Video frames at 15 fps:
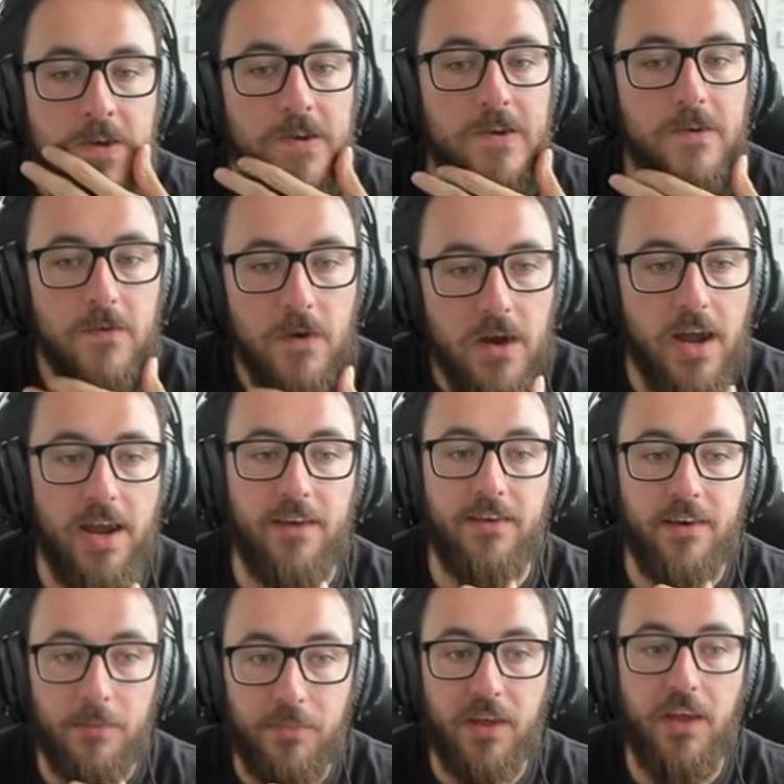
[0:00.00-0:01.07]
all right.
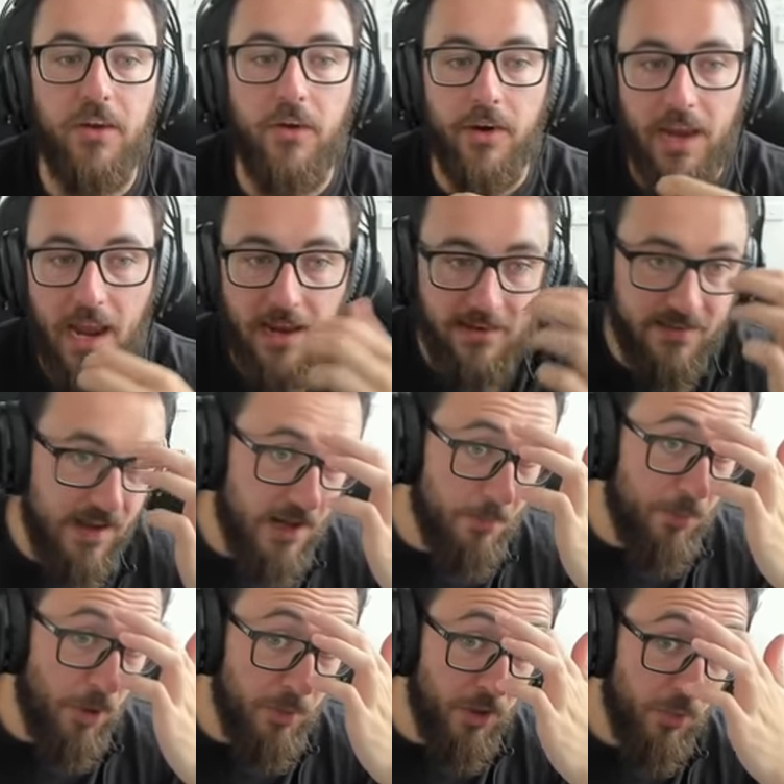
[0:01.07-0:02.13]
I'm thinking, all right, Kayn's dead. I
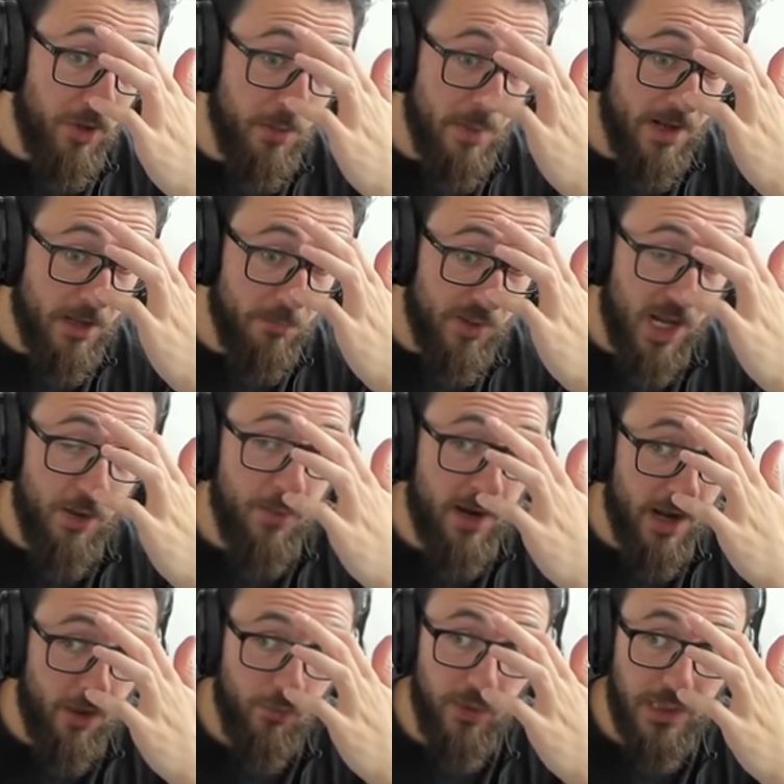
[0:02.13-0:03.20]
probably don't want to make a play right
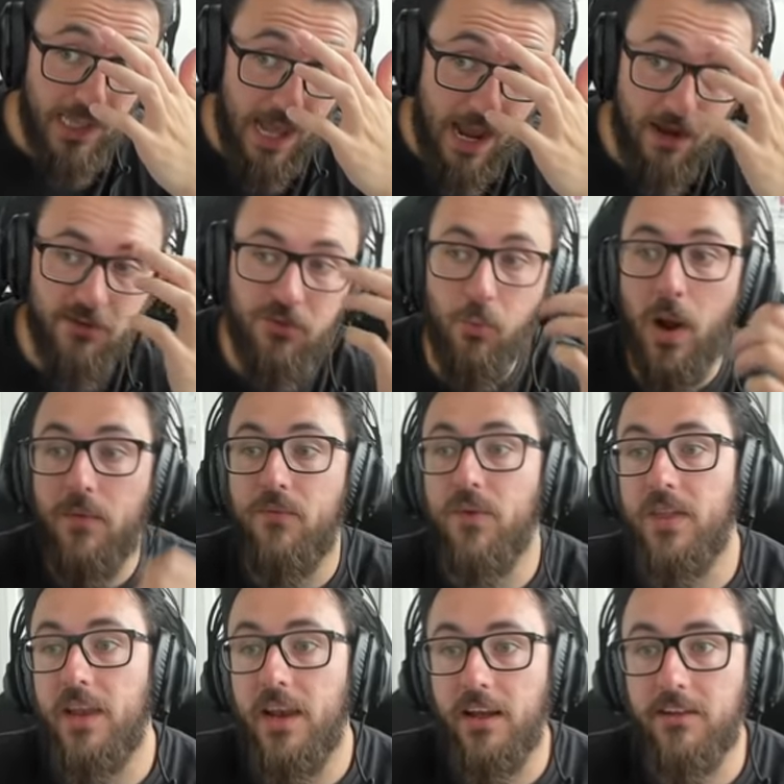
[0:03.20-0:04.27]
now. Relax, wait for
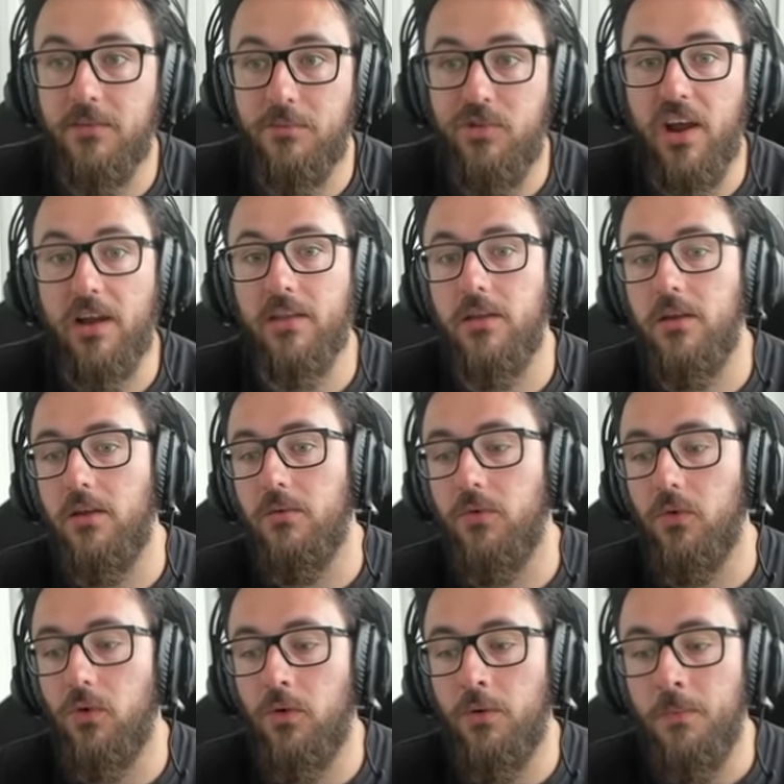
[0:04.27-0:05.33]
the next objective, or